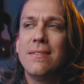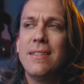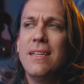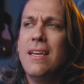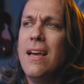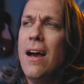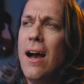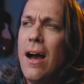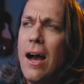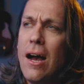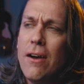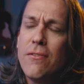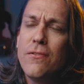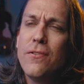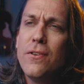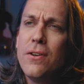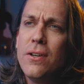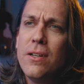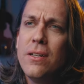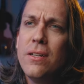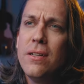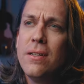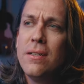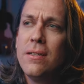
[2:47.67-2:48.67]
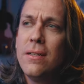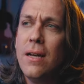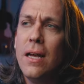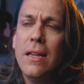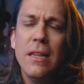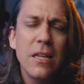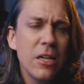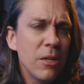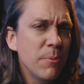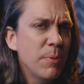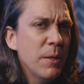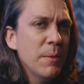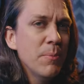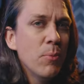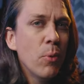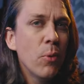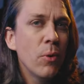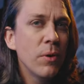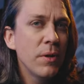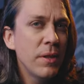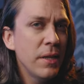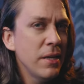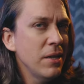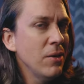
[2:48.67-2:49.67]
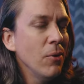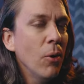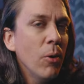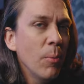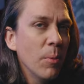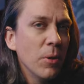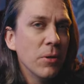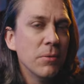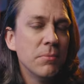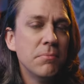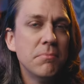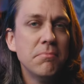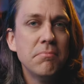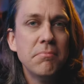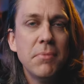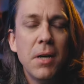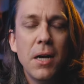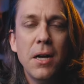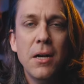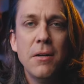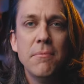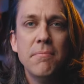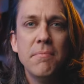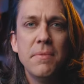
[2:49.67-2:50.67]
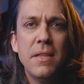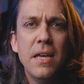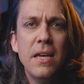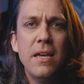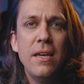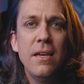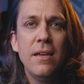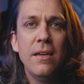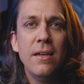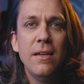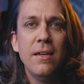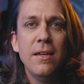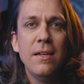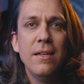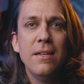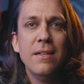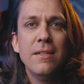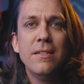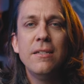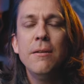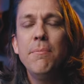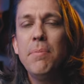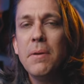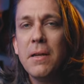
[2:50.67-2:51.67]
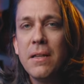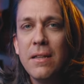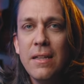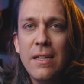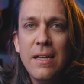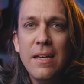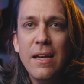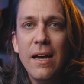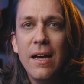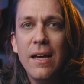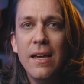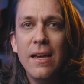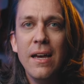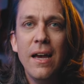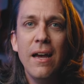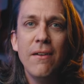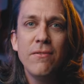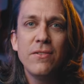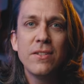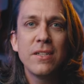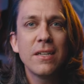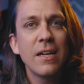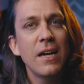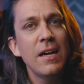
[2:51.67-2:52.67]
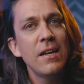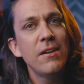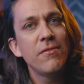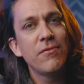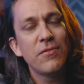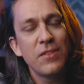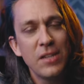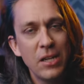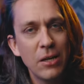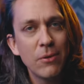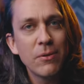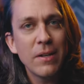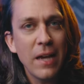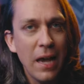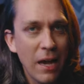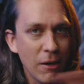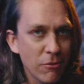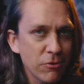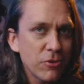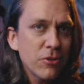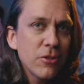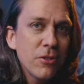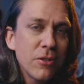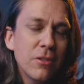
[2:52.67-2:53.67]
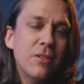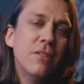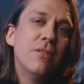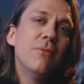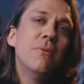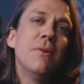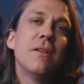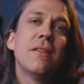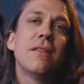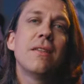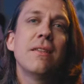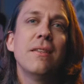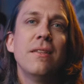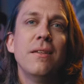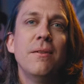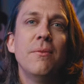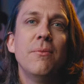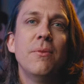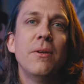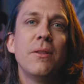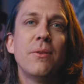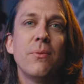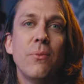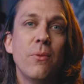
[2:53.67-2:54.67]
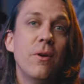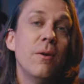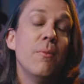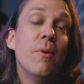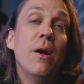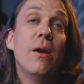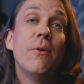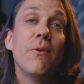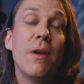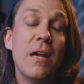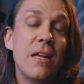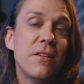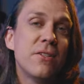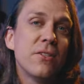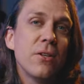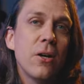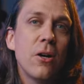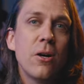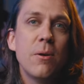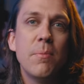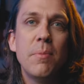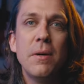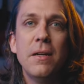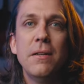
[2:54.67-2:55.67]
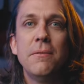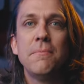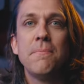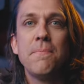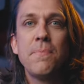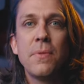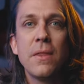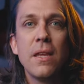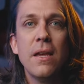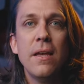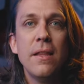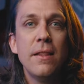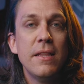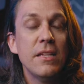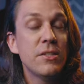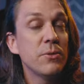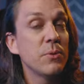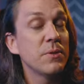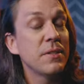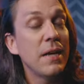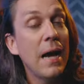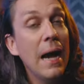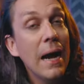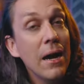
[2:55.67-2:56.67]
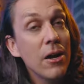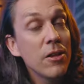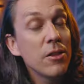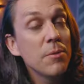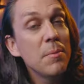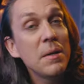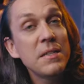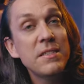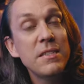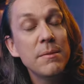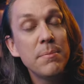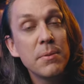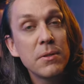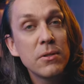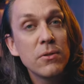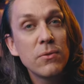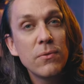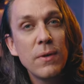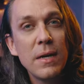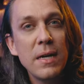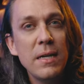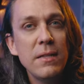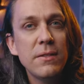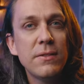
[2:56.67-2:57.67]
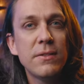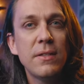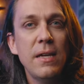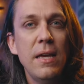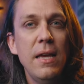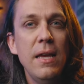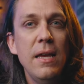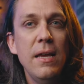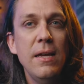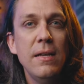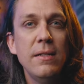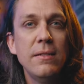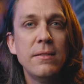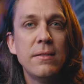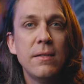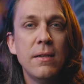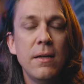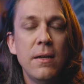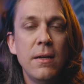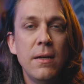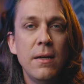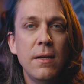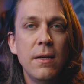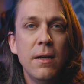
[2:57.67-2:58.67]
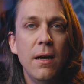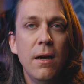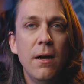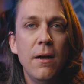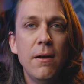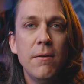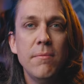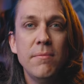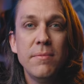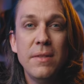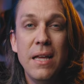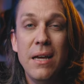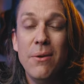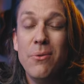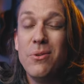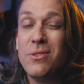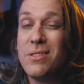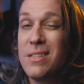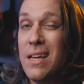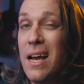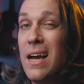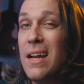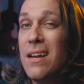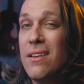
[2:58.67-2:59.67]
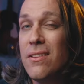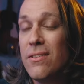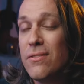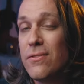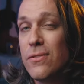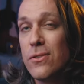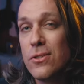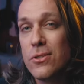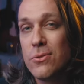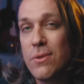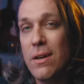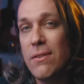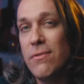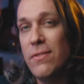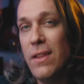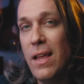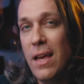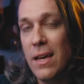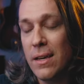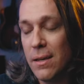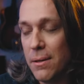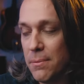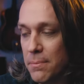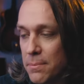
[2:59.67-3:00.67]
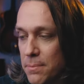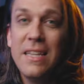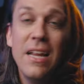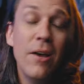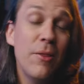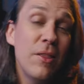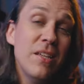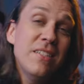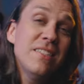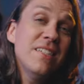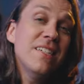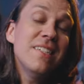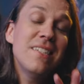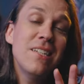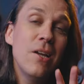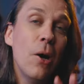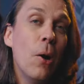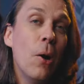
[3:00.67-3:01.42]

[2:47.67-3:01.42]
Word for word: they offered a little bit more than normal. Um, they typically, I have to kind of, you know, counter with, with what my rates are, but this was higher than my typical rates, and um, that was kind of the first red flag. Now, this isn't